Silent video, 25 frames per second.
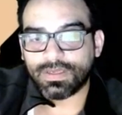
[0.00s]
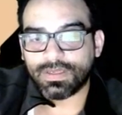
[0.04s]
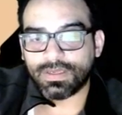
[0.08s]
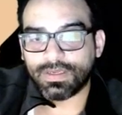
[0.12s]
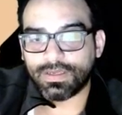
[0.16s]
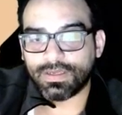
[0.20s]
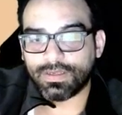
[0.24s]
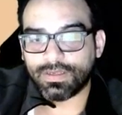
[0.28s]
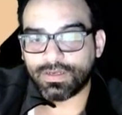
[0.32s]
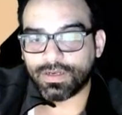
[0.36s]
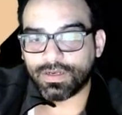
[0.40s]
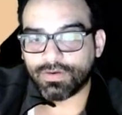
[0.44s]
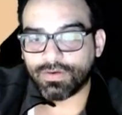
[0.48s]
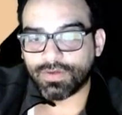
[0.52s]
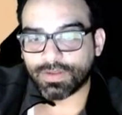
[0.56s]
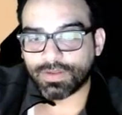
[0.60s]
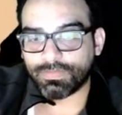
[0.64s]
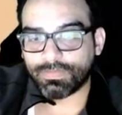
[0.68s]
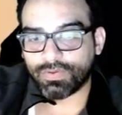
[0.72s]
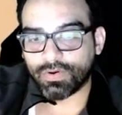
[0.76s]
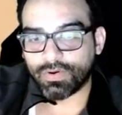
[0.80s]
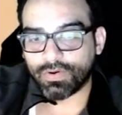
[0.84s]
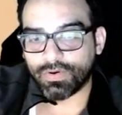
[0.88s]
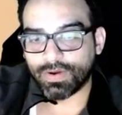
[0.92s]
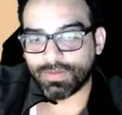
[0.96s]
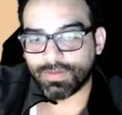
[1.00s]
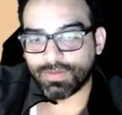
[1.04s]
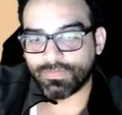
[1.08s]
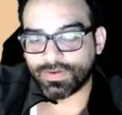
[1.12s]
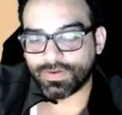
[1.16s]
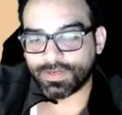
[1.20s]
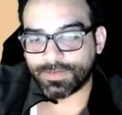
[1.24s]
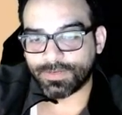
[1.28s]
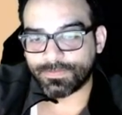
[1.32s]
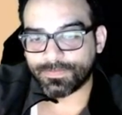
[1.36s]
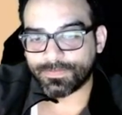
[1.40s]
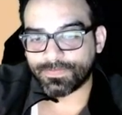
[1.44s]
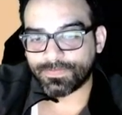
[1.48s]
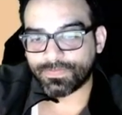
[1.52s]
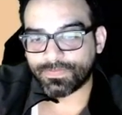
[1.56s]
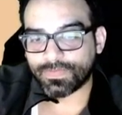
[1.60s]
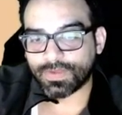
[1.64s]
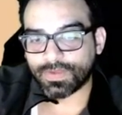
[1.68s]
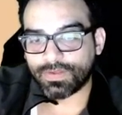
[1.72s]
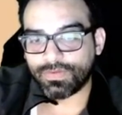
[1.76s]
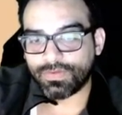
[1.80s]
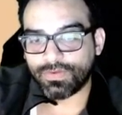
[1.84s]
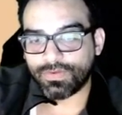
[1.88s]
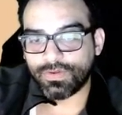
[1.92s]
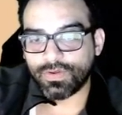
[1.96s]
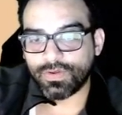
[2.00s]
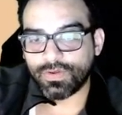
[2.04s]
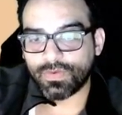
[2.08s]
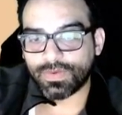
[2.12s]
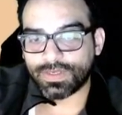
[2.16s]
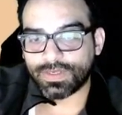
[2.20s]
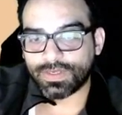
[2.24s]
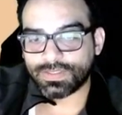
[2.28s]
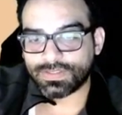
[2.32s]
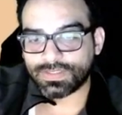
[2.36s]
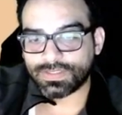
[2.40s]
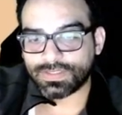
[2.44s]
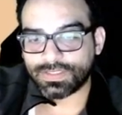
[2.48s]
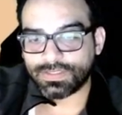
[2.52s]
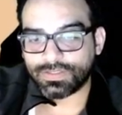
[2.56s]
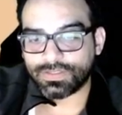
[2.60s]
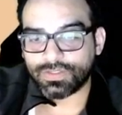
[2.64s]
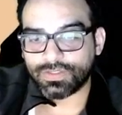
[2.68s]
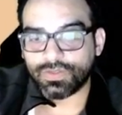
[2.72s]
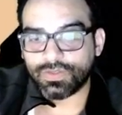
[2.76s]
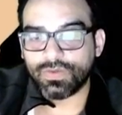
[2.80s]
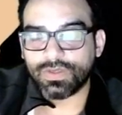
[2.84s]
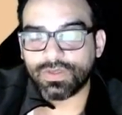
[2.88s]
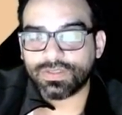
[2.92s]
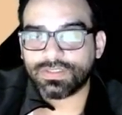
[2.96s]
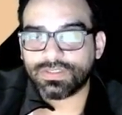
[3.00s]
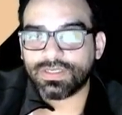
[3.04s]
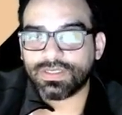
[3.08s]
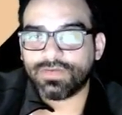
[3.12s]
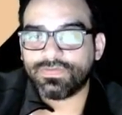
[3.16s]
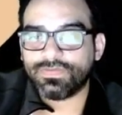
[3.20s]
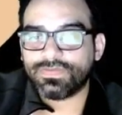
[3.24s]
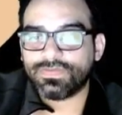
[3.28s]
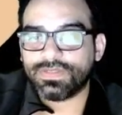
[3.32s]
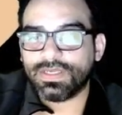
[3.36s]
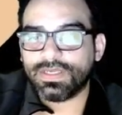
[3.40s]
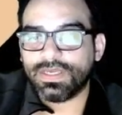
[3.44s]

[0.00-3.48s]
in direct program funding. The U.S. is UNICEF's